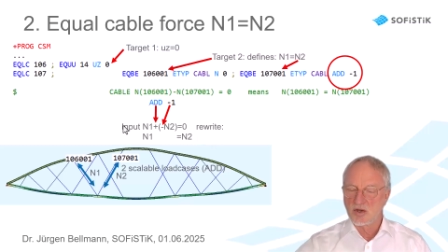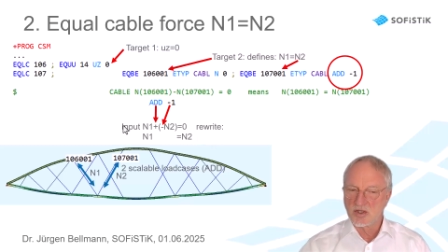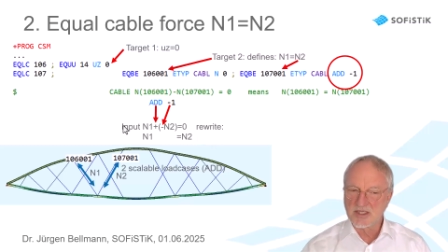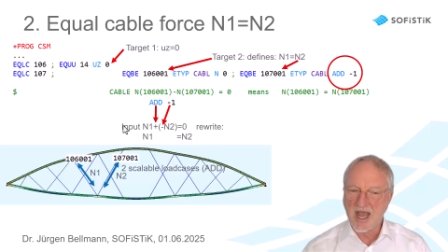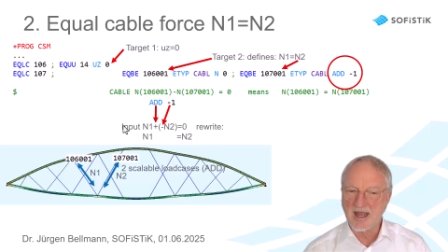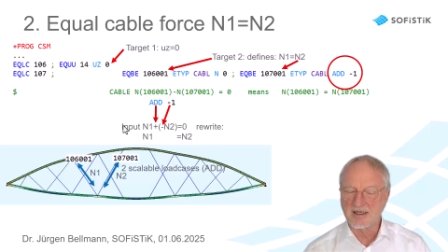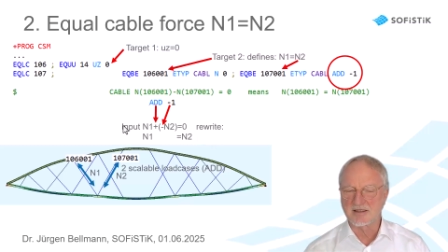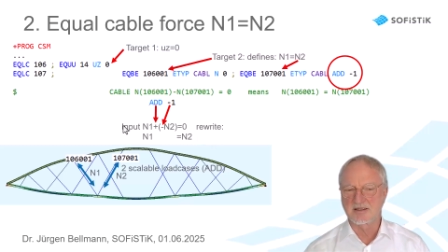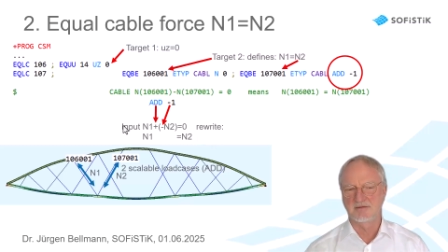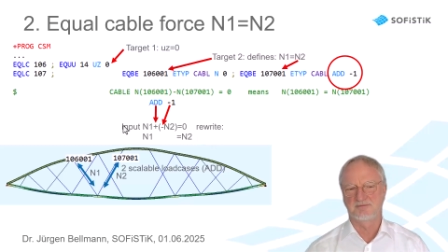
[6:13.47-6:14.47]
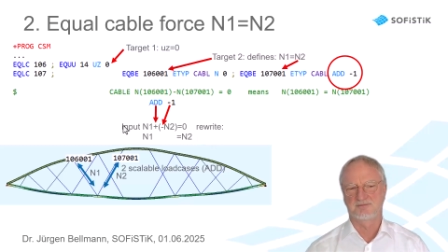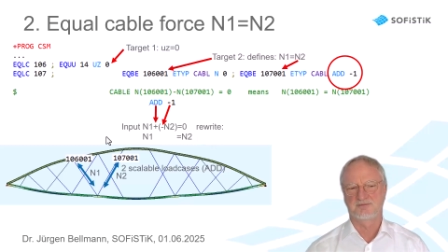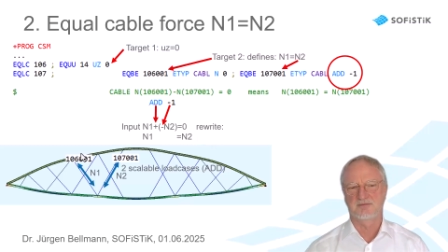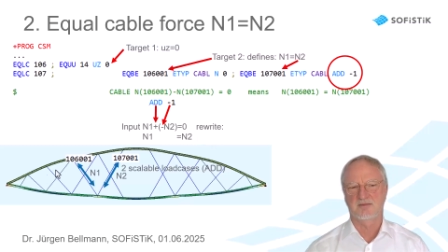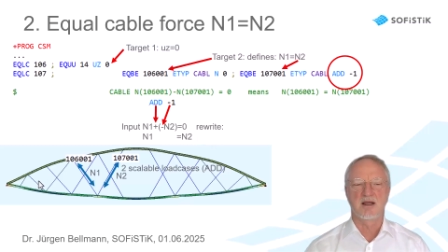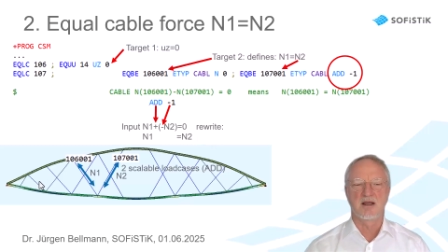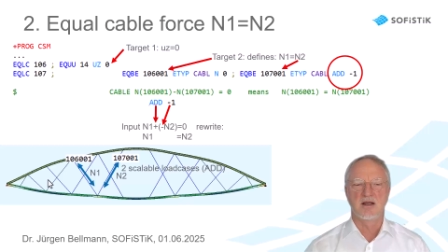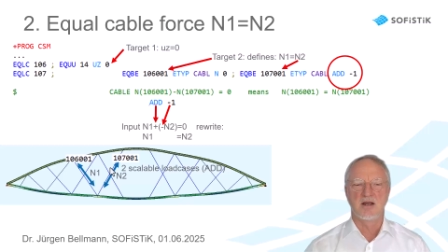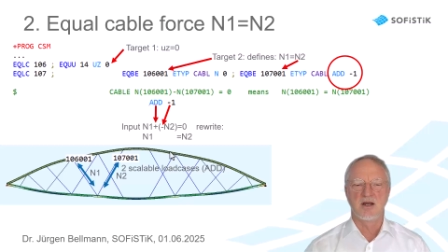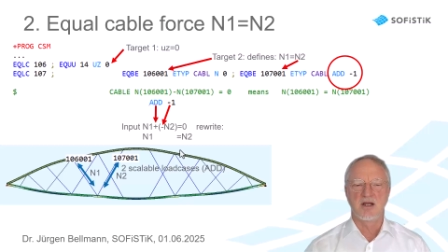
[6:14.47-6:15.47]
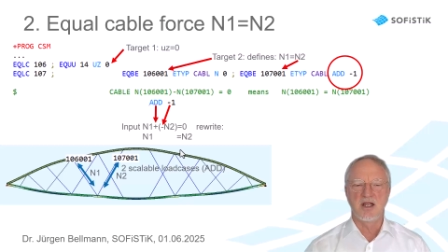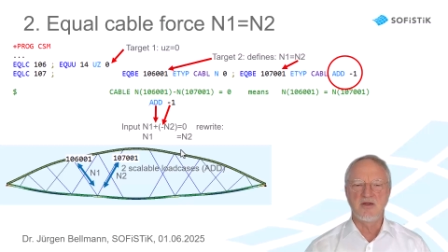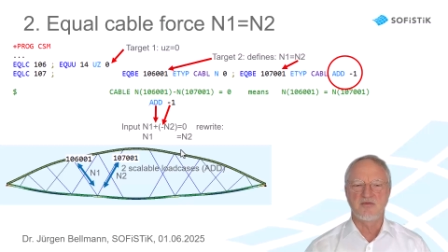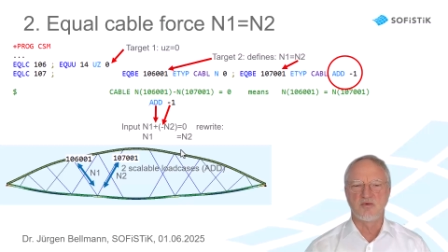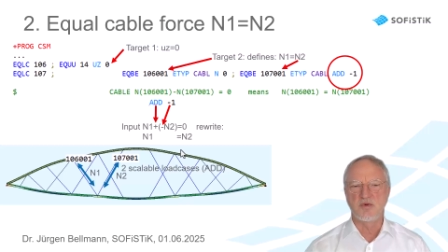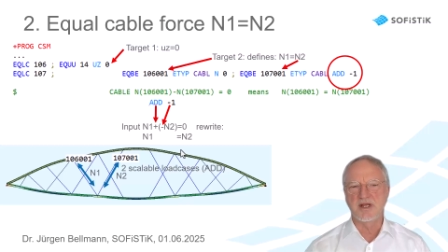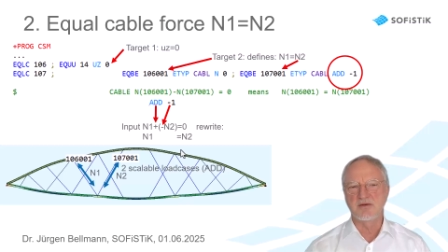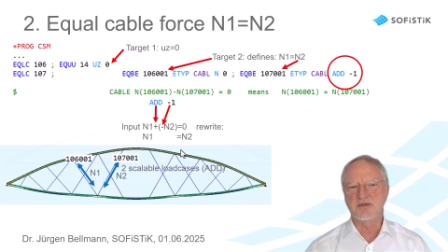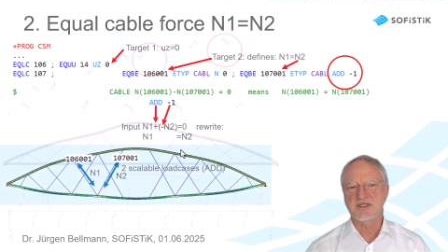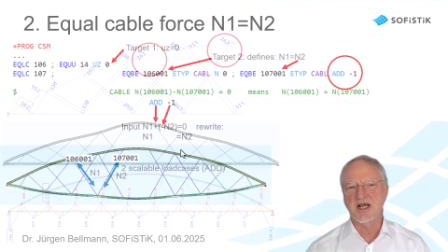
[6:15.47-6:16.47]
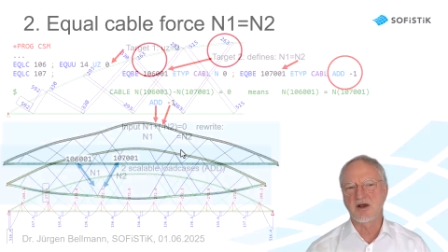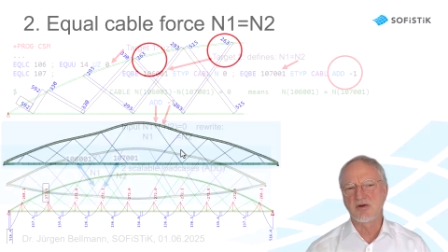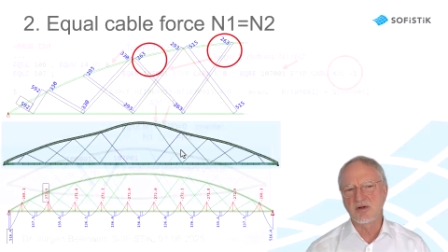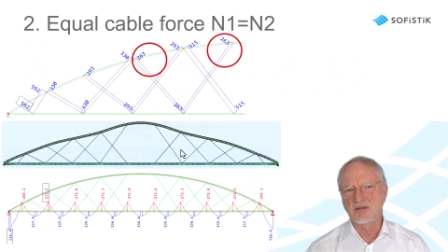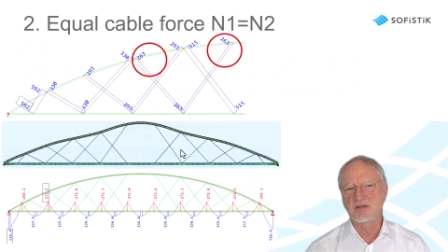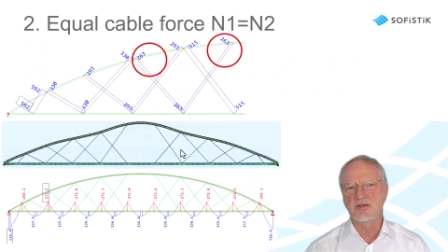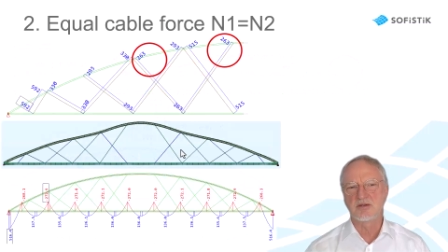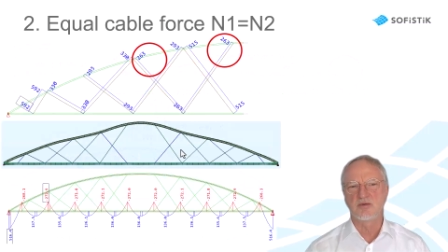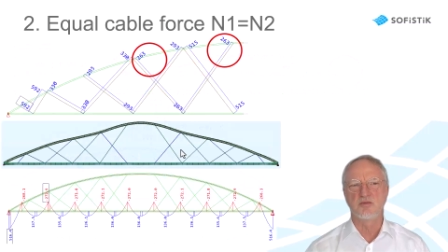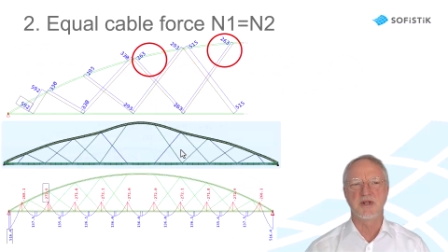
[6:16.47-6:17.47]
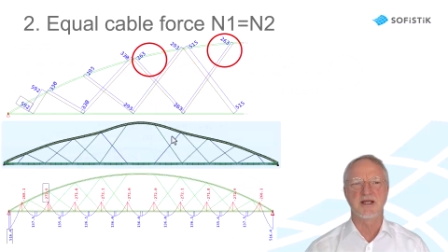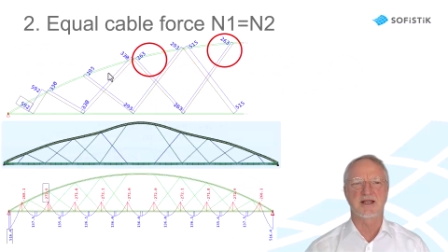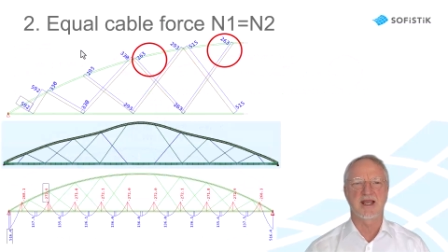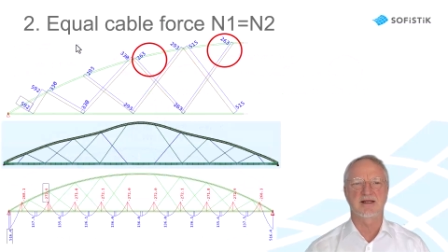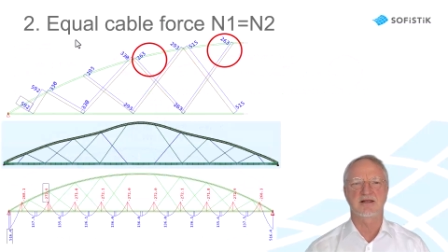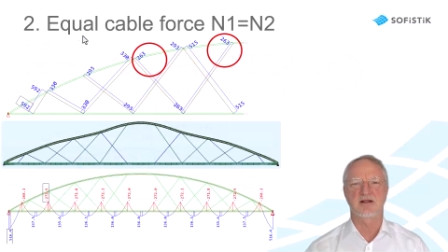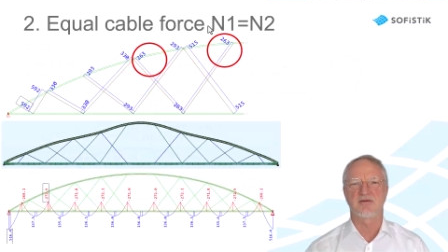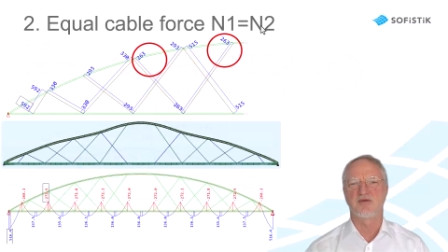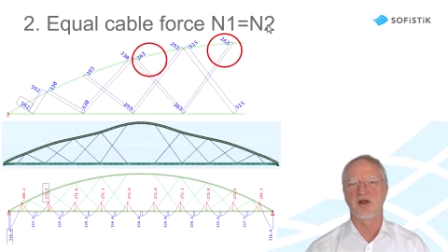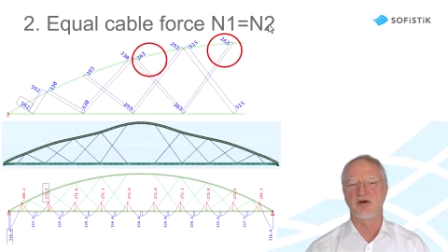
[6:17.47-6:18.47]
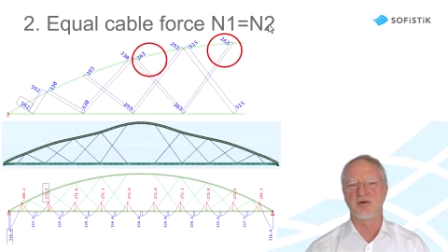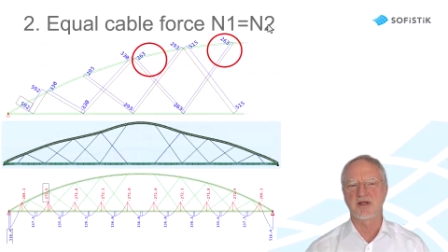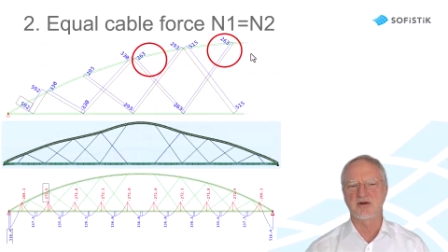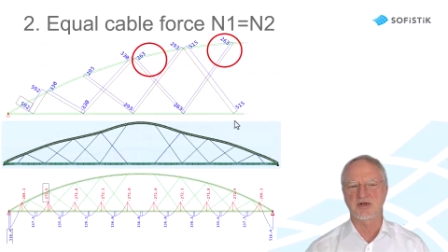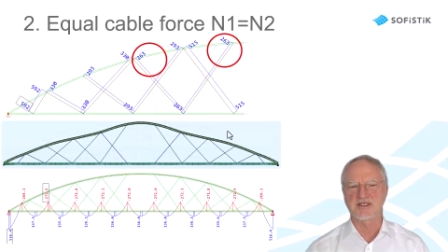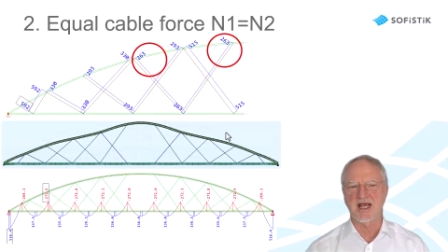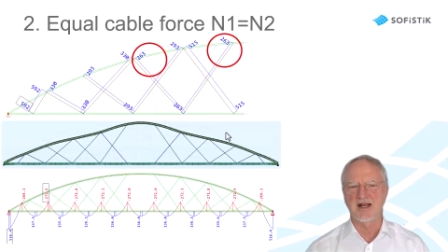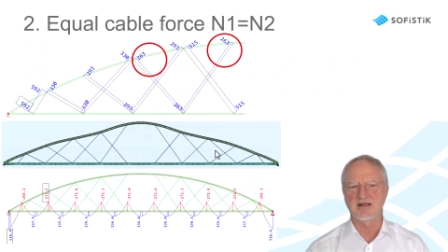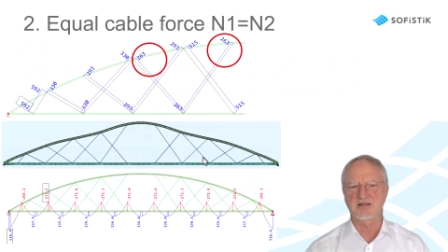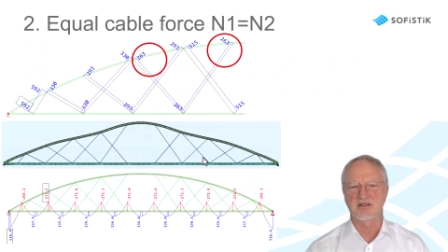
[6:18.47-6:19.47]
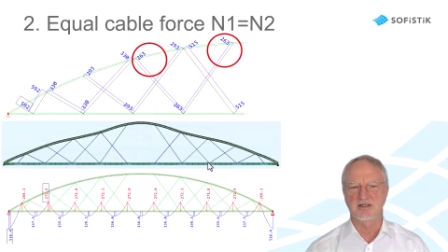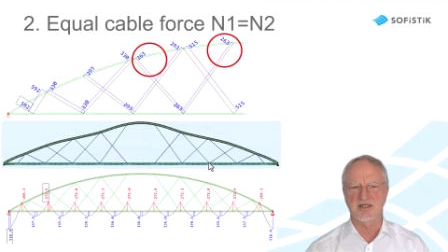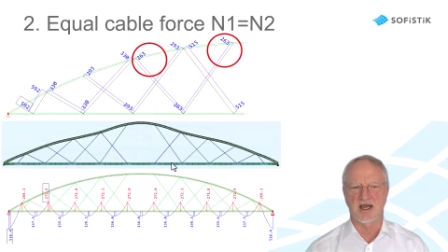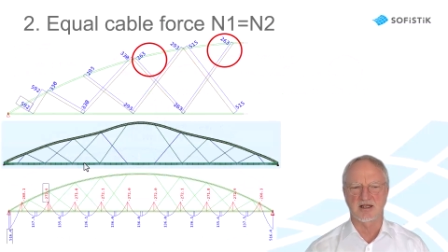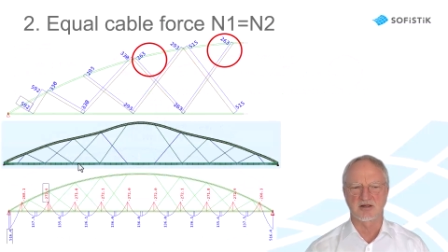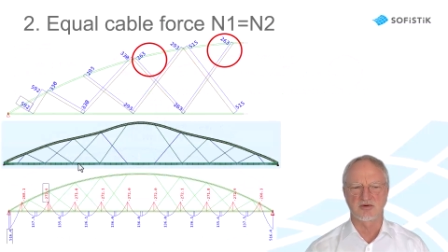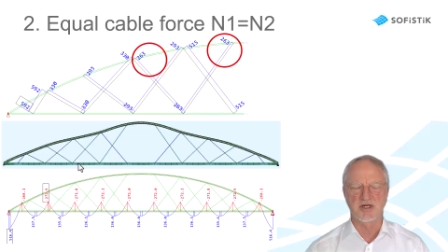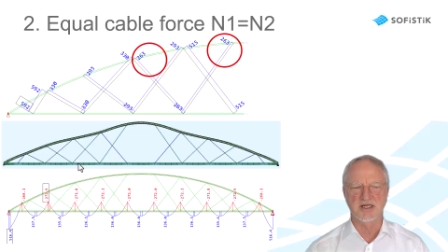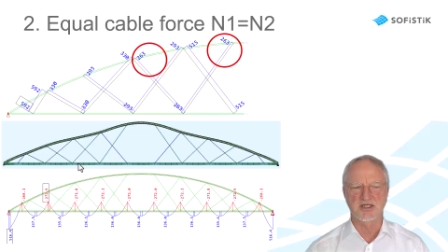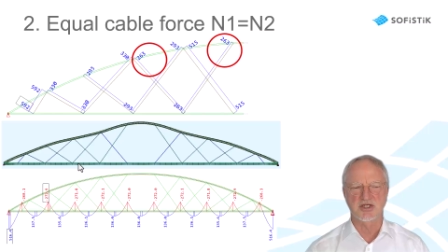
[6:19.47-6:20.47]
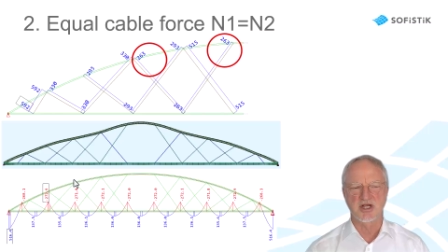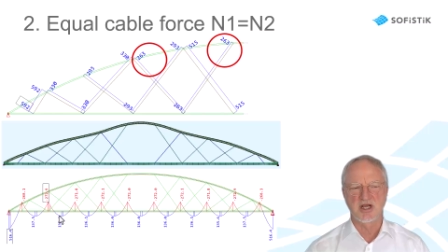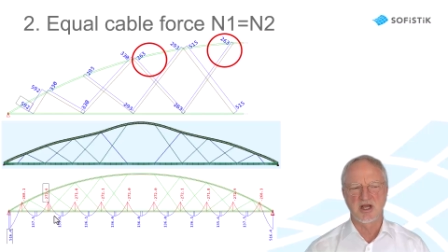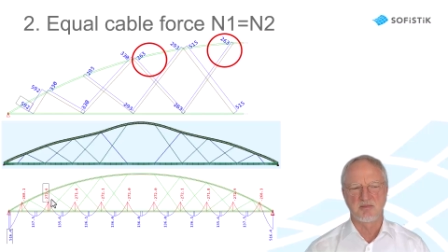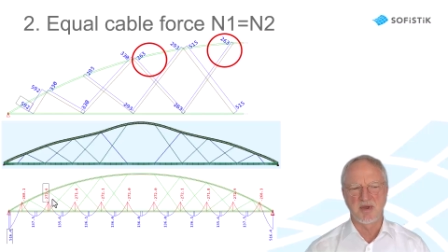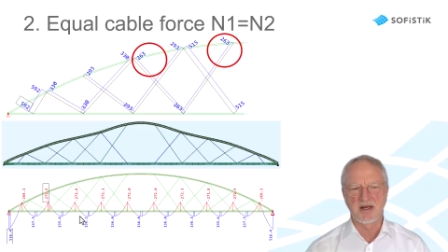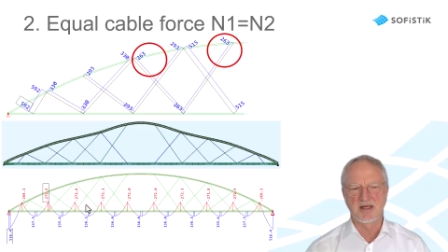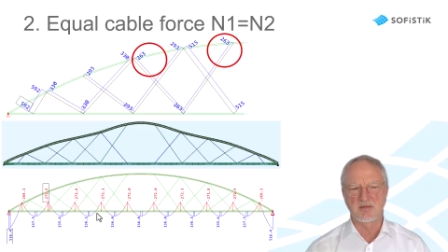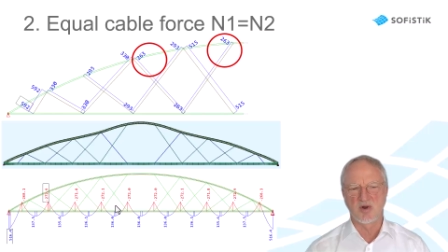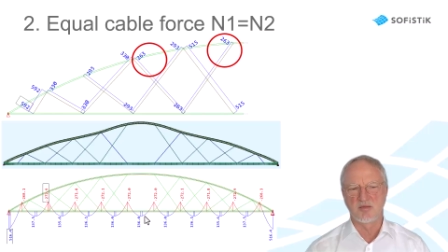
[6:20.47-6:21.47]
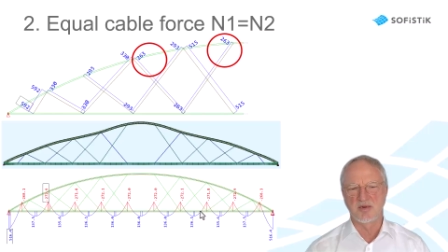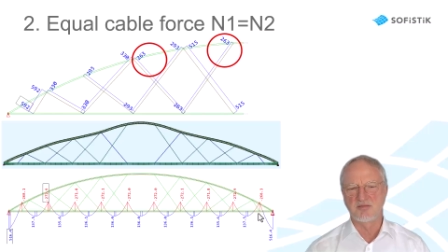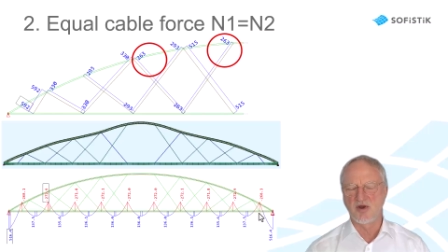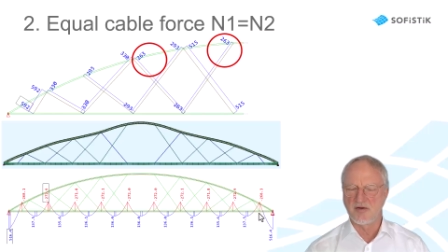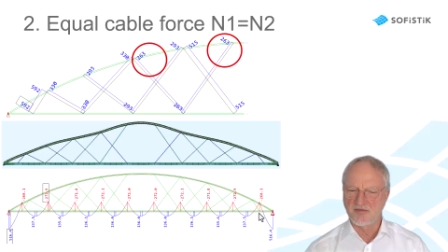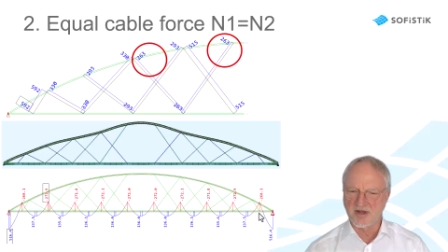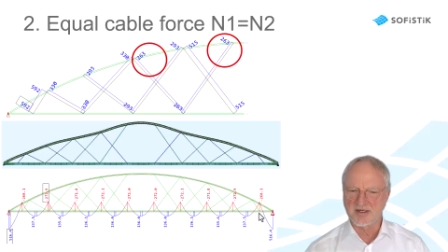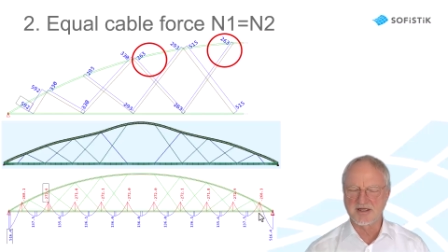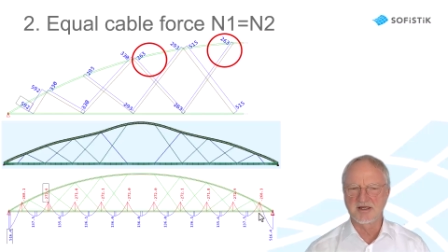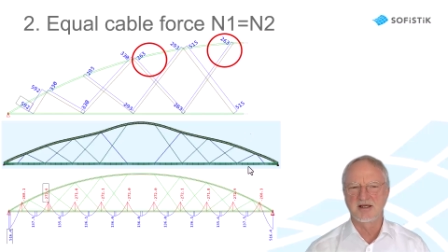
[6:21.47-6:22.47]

target. If we do so, we get the following result, target reached, bending moment perfect,